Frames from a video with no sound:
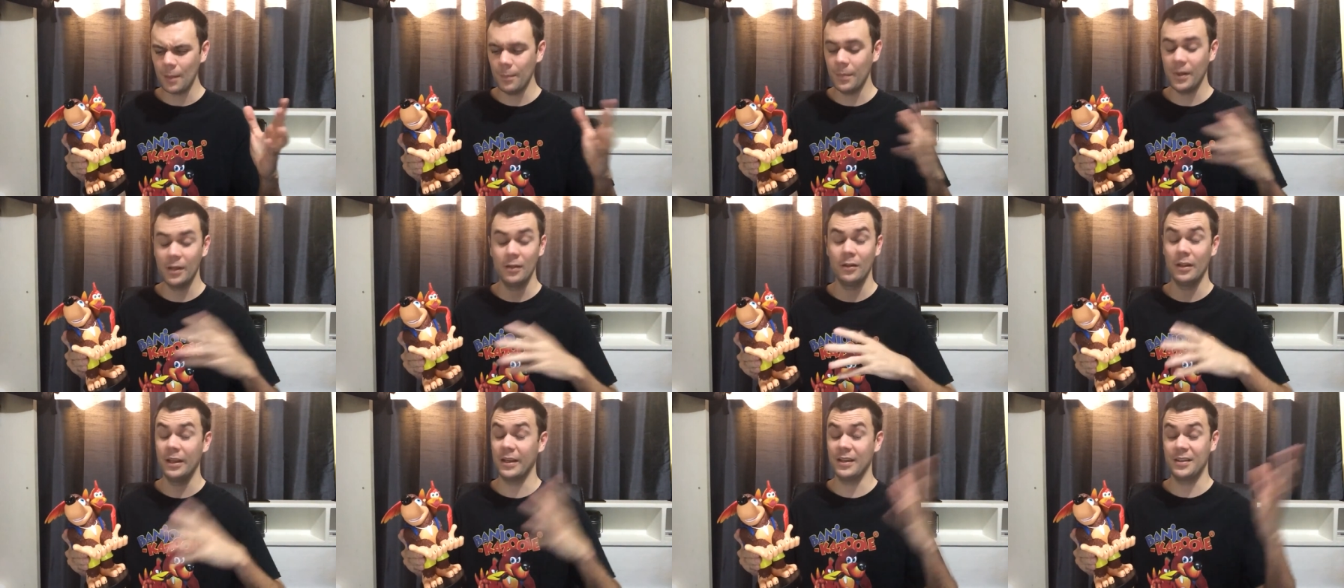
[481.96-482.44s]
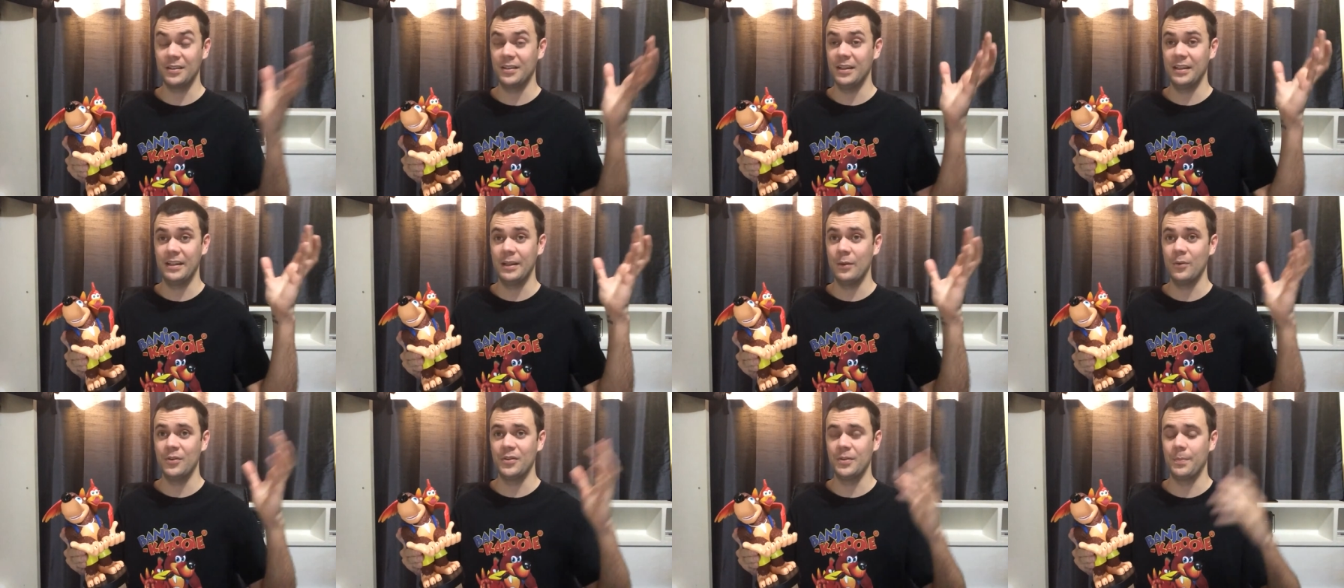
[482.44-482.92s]
But like I
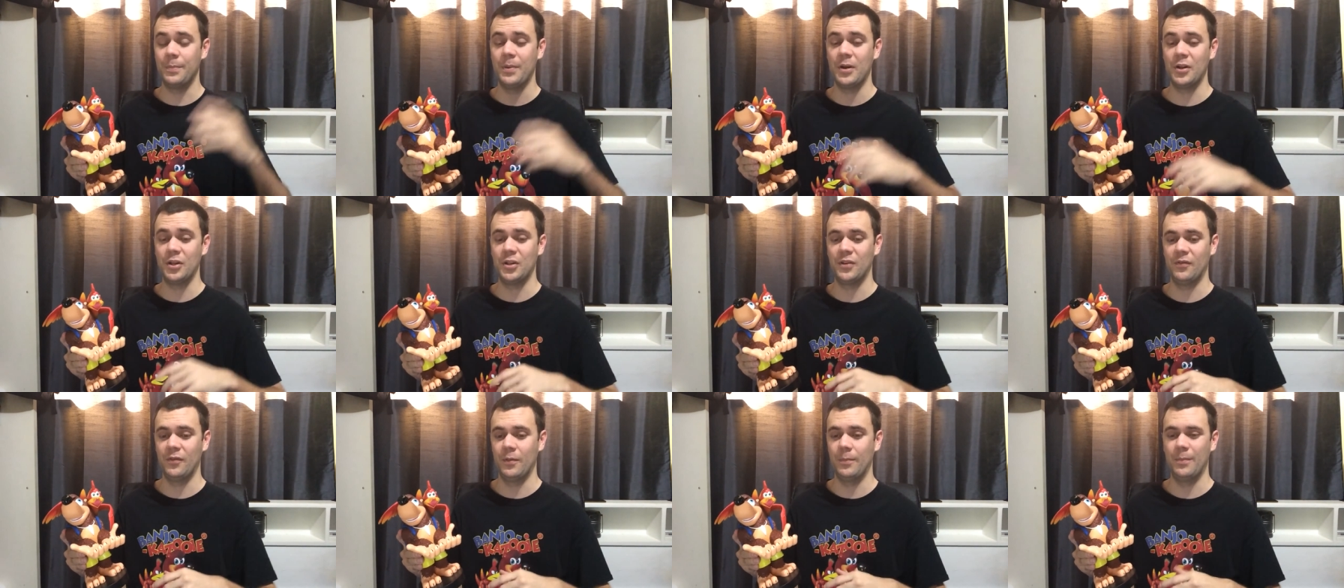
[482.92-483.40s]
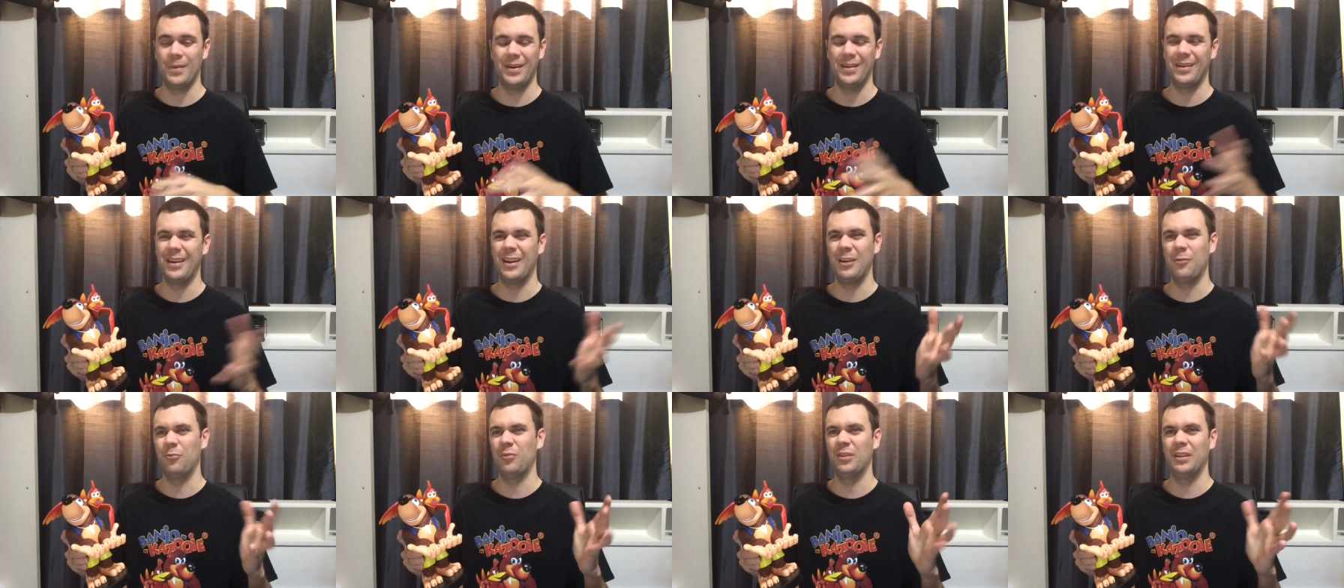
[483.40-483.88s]
said, there was a bunch of them,
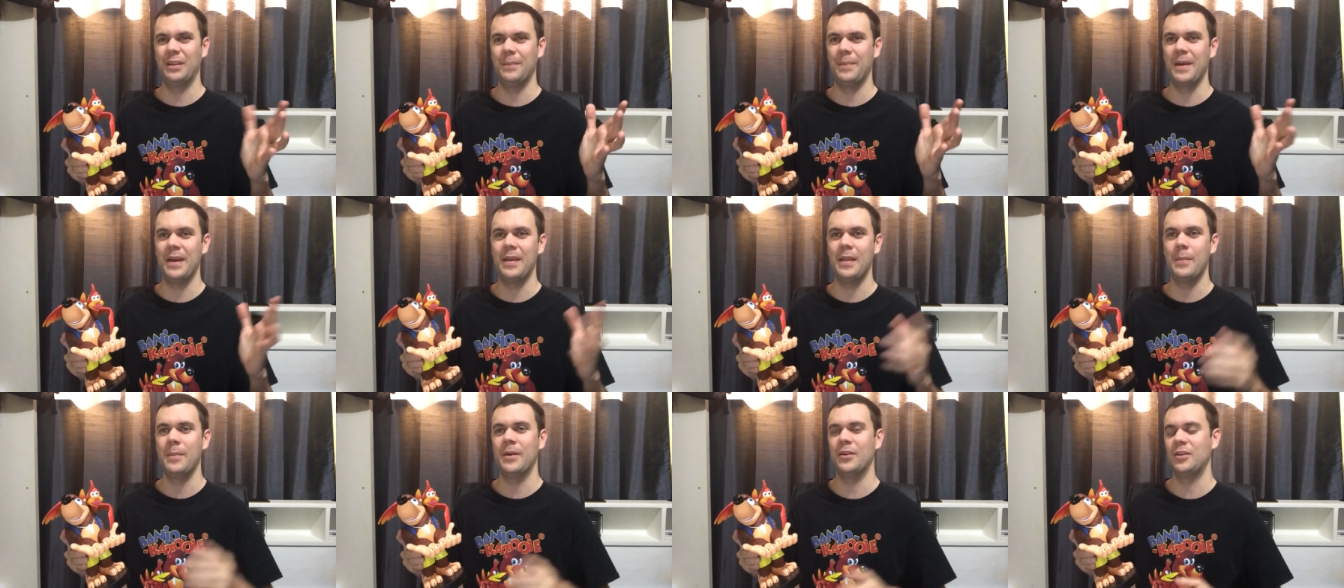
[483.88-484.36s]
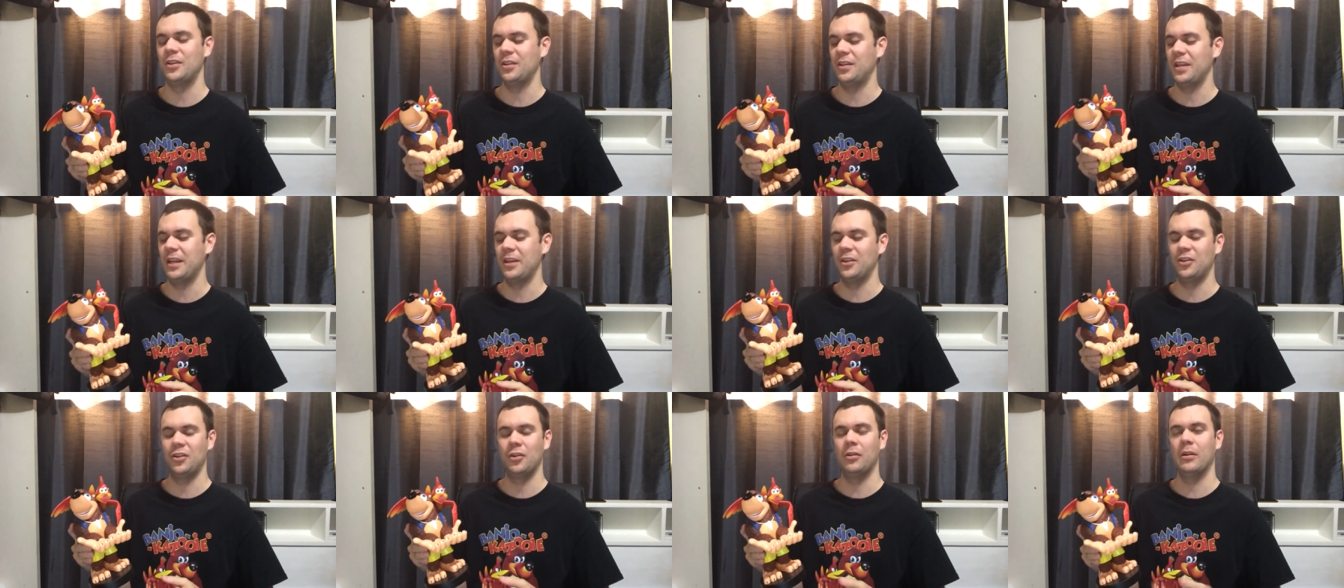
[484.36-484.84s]
but I didn't really pay that much
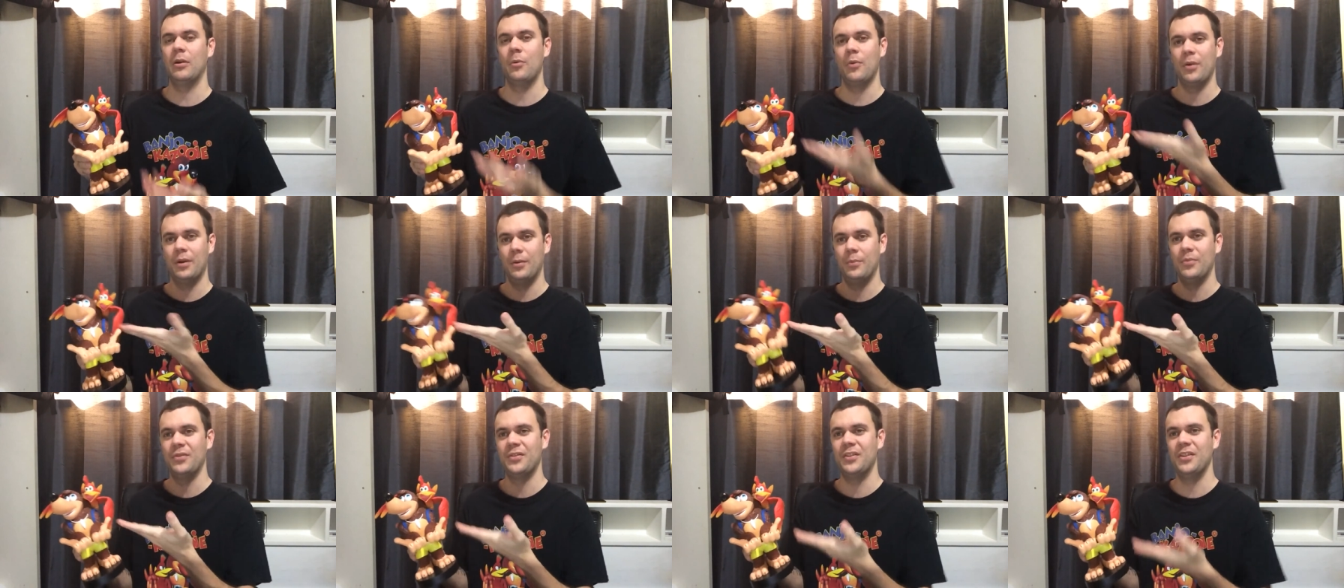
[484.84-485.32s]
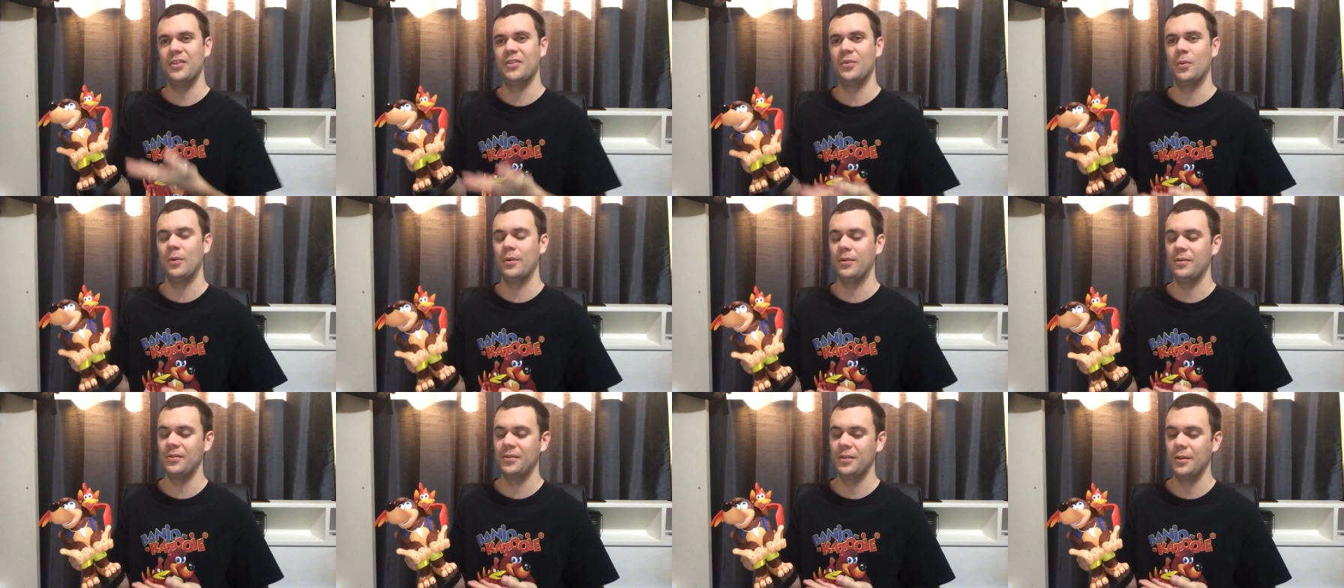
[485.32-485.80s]
attention. All I wanted was
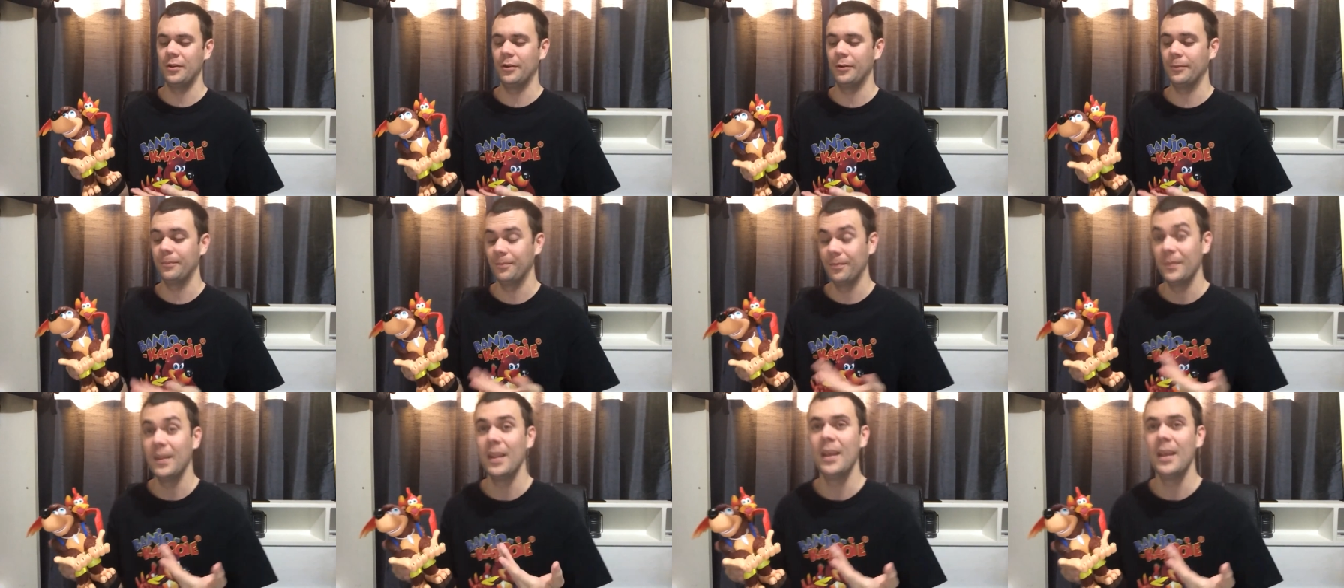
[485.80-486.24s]
this one, so...